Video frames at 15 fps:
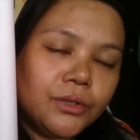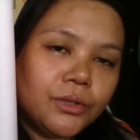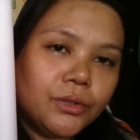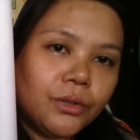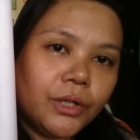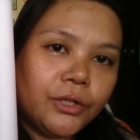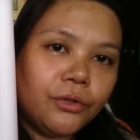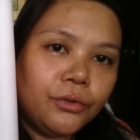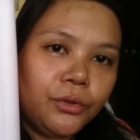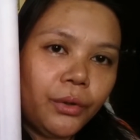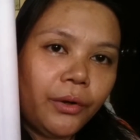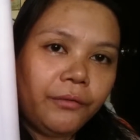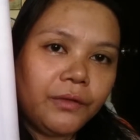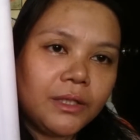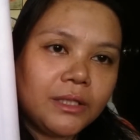So I don't
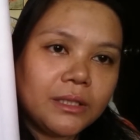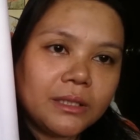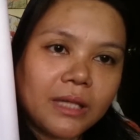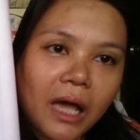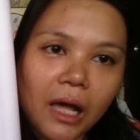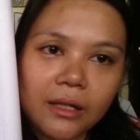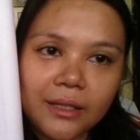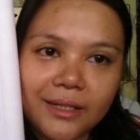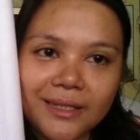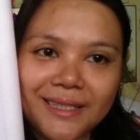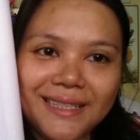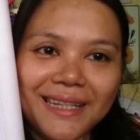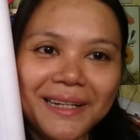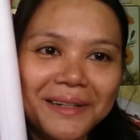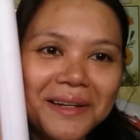know if this is Alice.
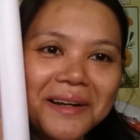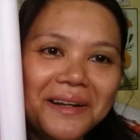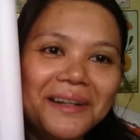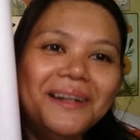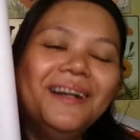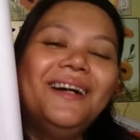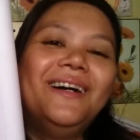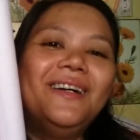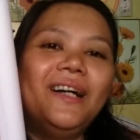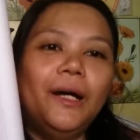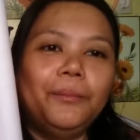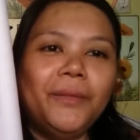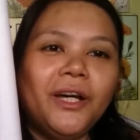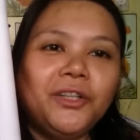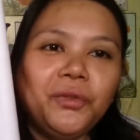
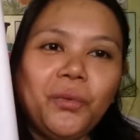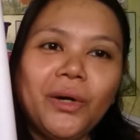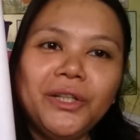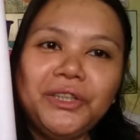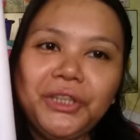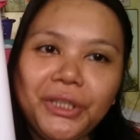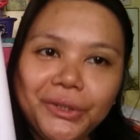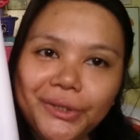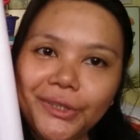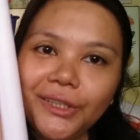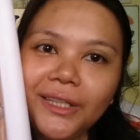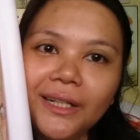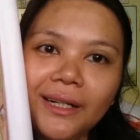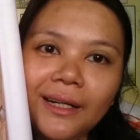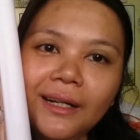I'm not quite
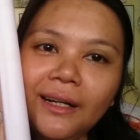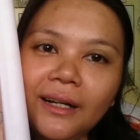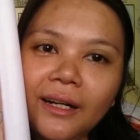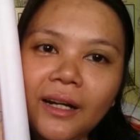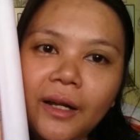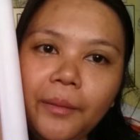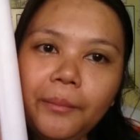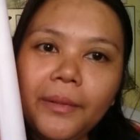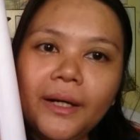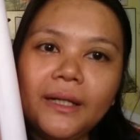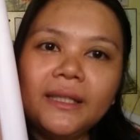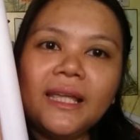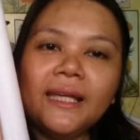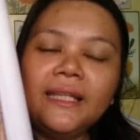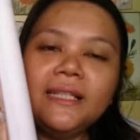sure.
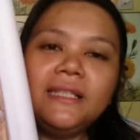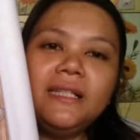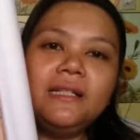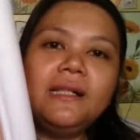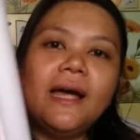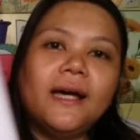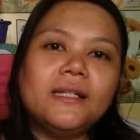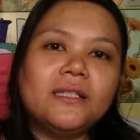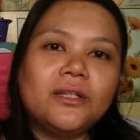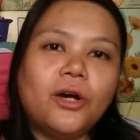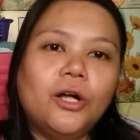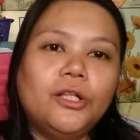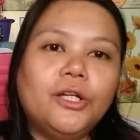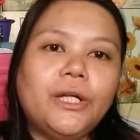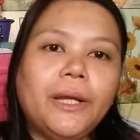But that is the last
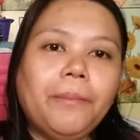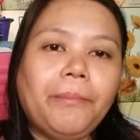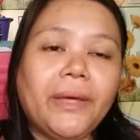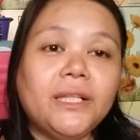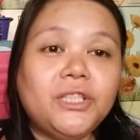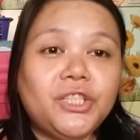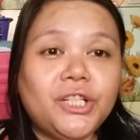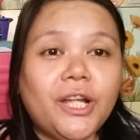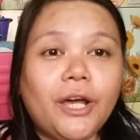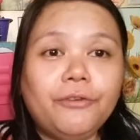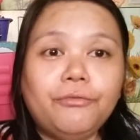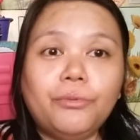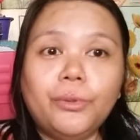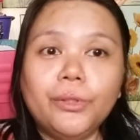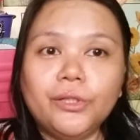coloring page that
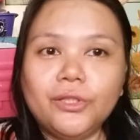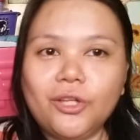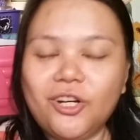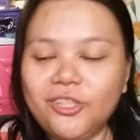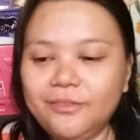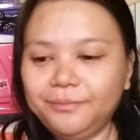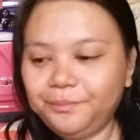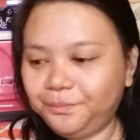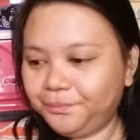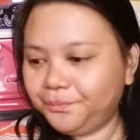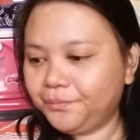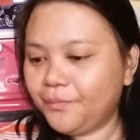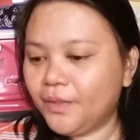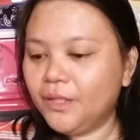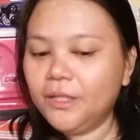I've worked on.
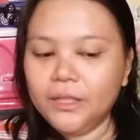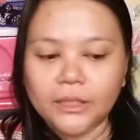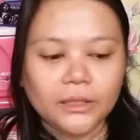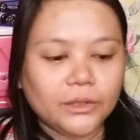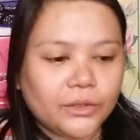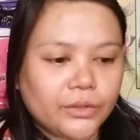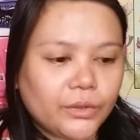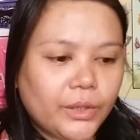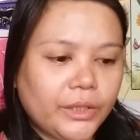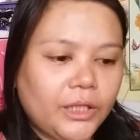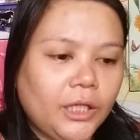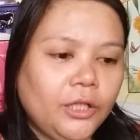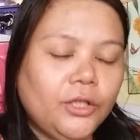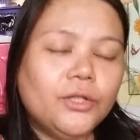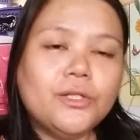So I
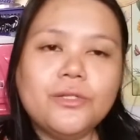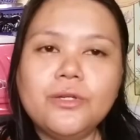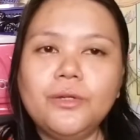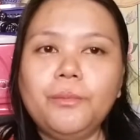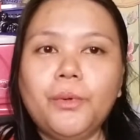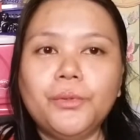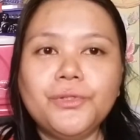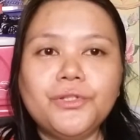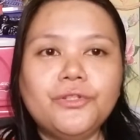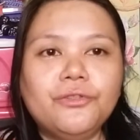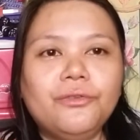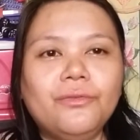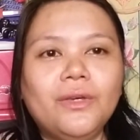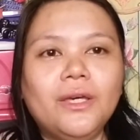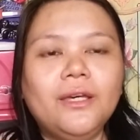think those are most
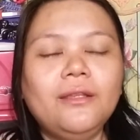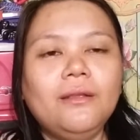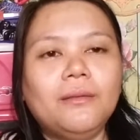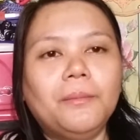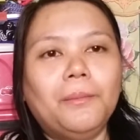of it.